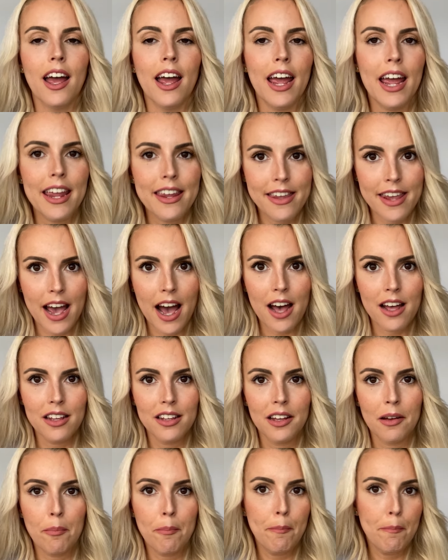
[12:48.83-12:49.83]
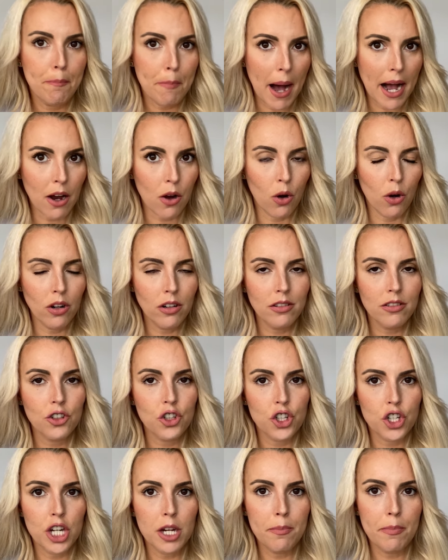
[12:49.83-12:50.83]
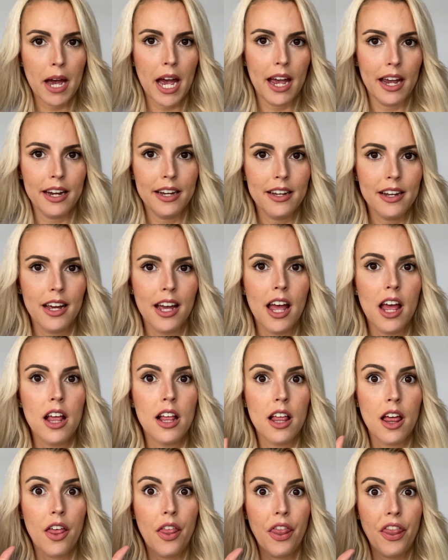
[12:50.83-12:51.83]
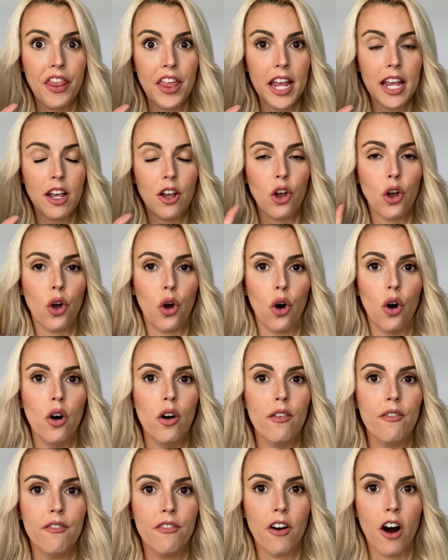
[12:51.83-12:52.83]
Ella pagó, she paid, $5